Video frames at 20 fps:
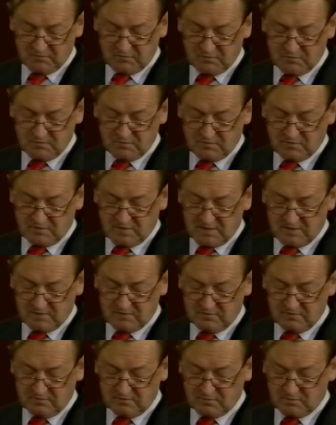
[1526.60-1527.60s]
few
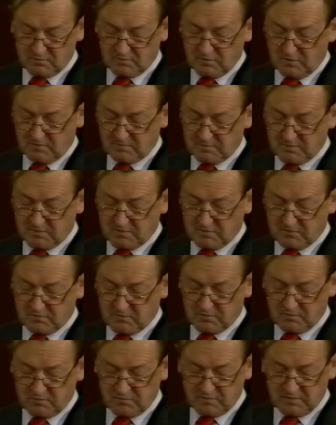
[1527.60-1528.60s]
changes, it would not be
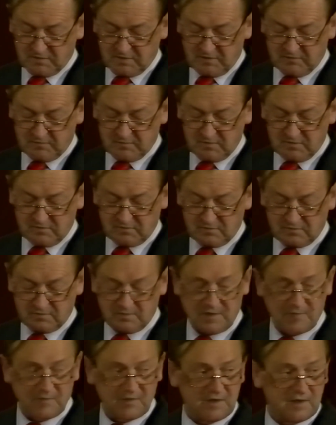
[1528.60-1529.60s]
difficult for governments to
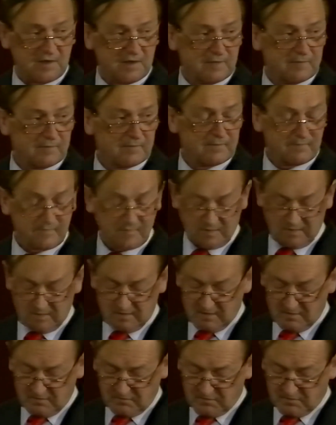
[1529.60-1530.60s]
remedy.
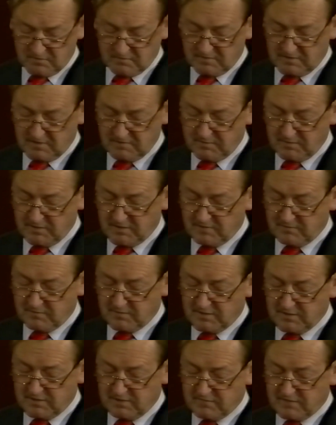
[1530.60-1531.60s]
For example, I
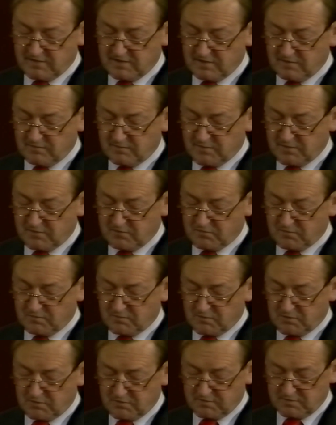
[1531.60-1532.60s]
believe any bid for
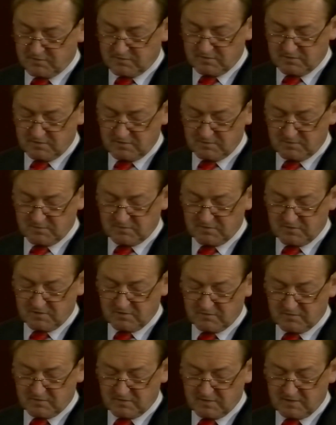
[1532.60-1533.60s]
more than 30%
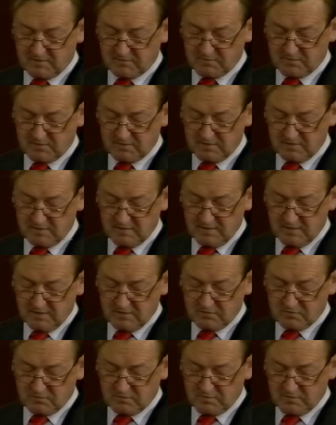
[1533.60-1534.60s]
of a company
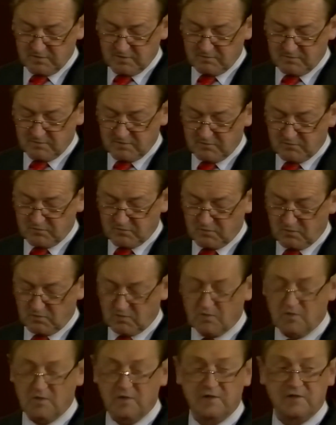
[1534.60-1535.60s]
should be a bid for
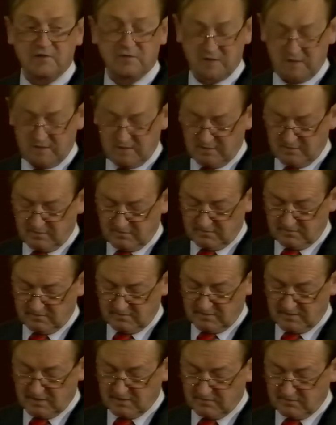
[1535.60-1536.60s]
all the shares,
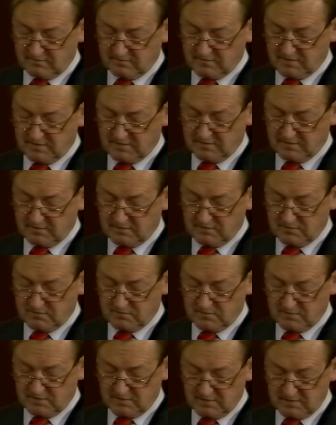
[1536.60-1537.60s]
as is done in the
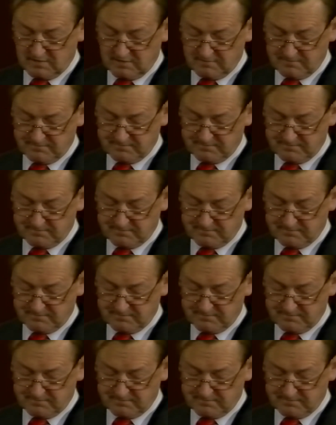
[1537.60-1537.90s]
UK.